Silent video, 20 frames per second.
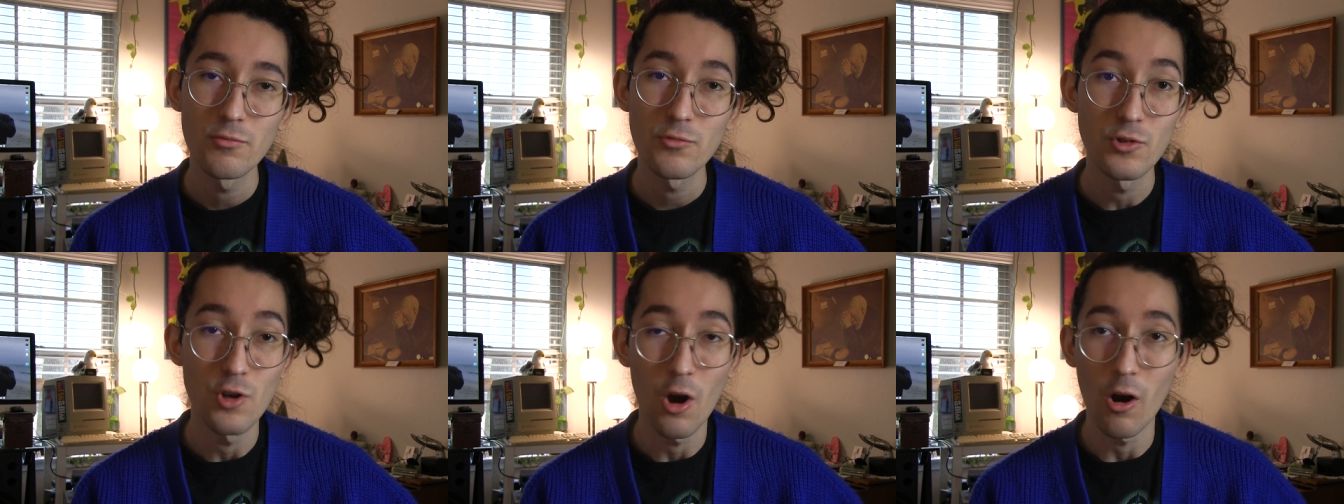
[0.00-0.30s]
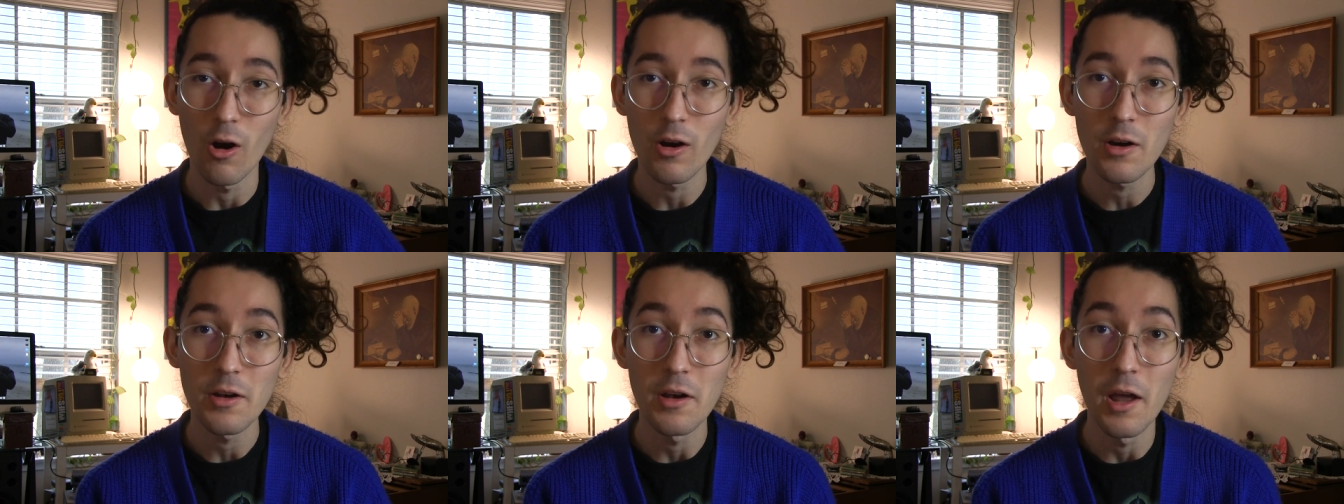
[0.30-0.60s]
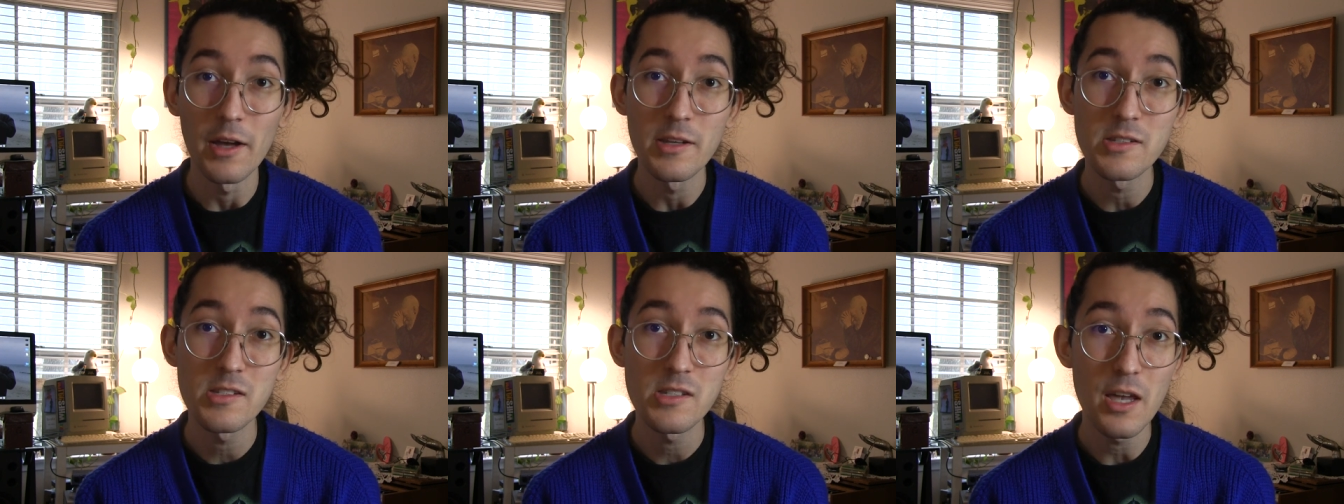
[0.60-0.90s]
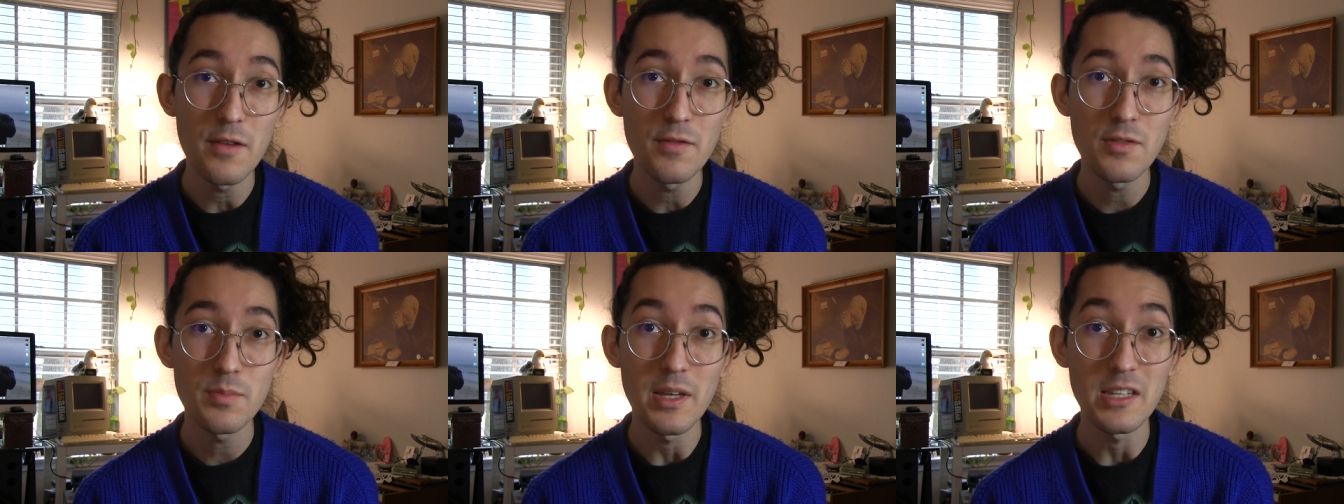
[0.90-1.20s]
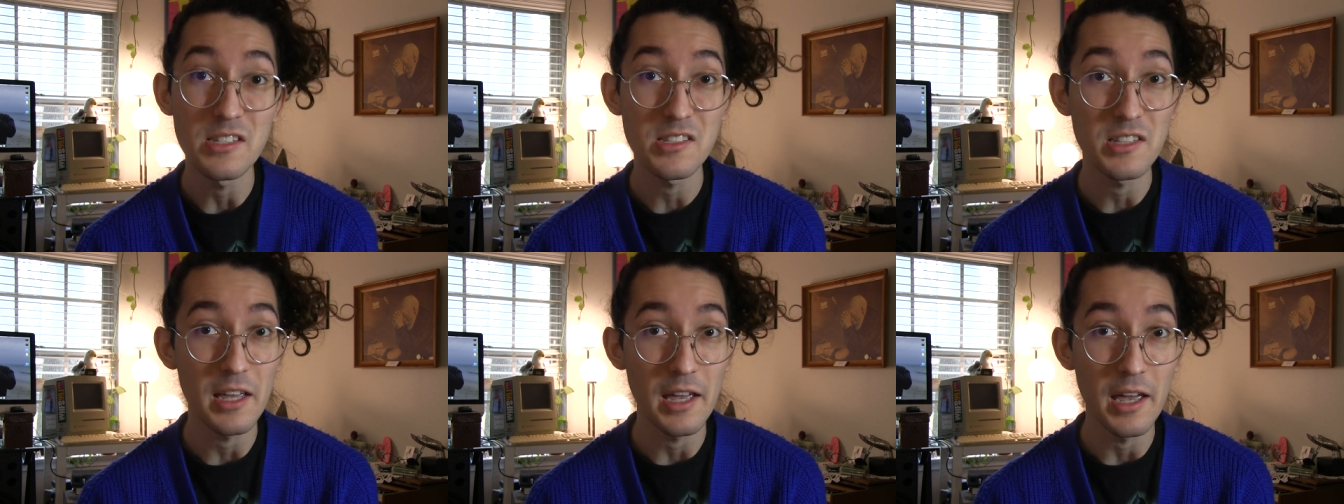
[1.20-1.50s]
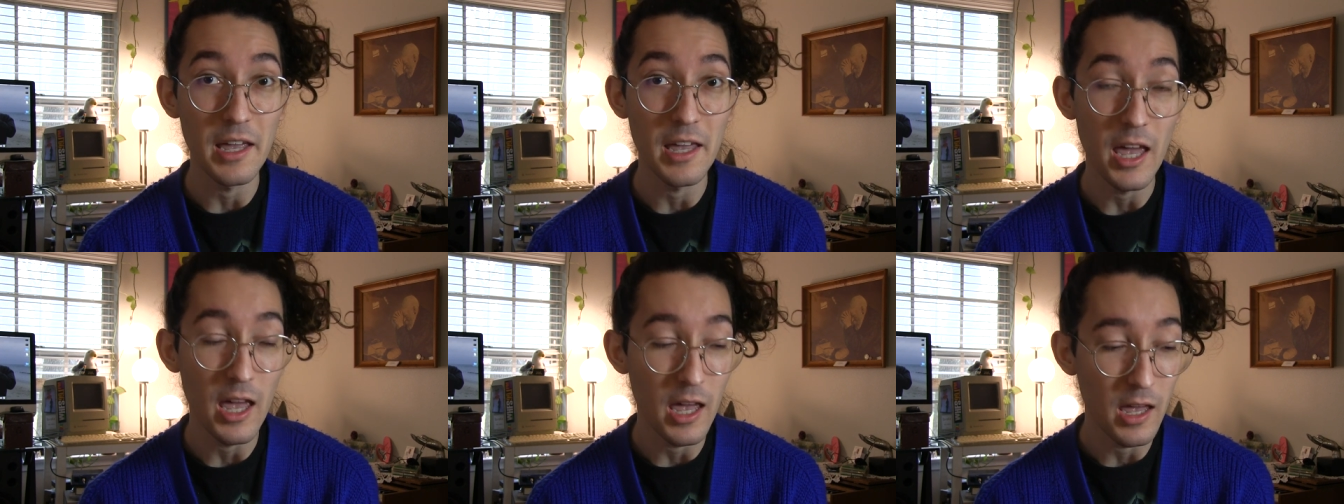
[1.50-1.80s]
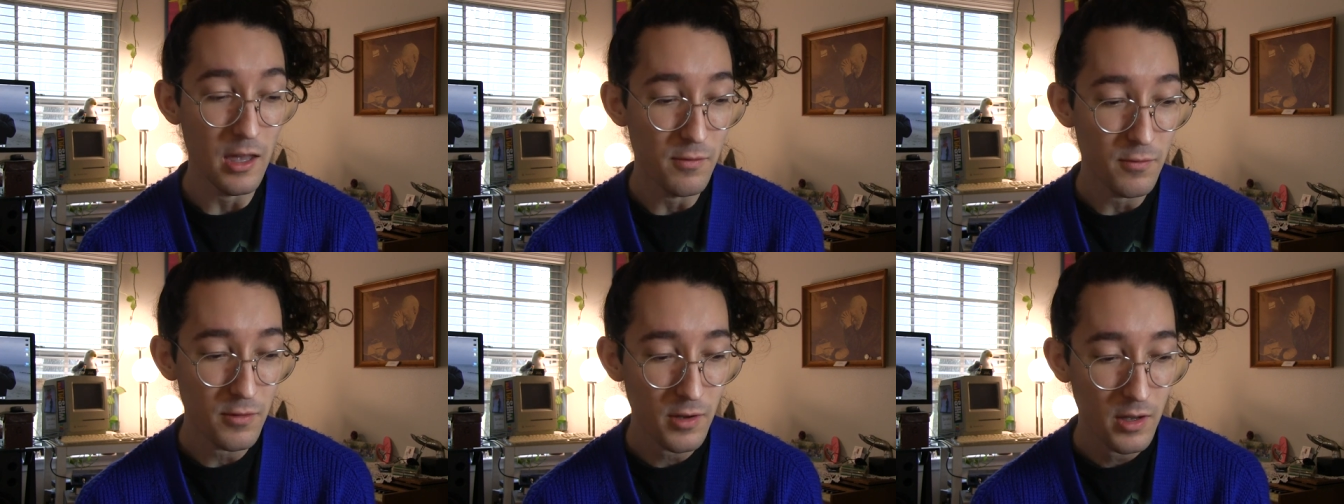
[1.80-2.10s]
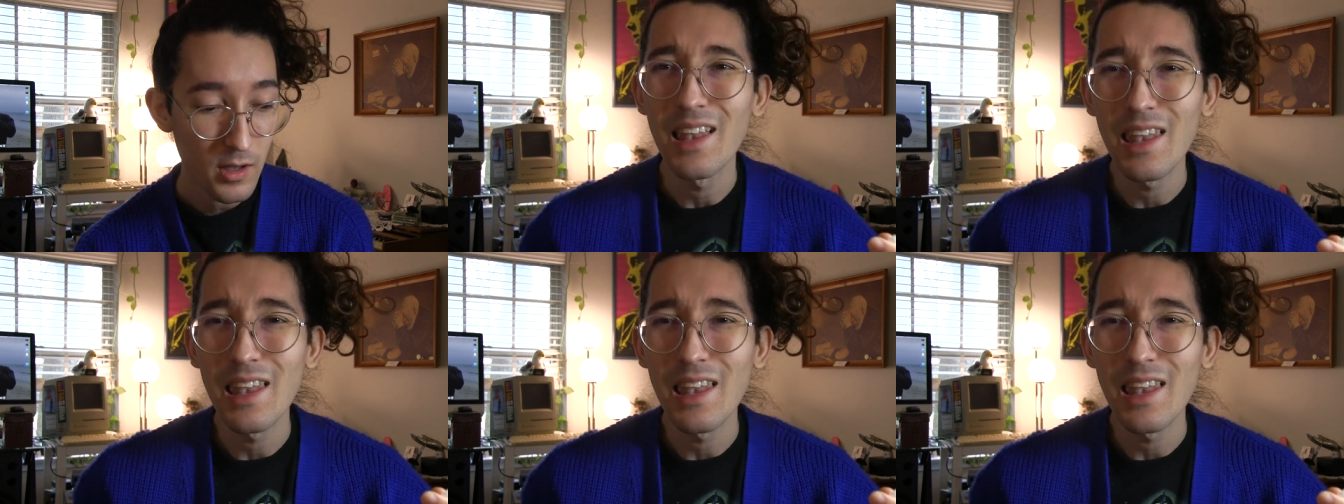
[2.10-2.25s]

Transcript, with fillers: dark, nice, safe space, like a cave.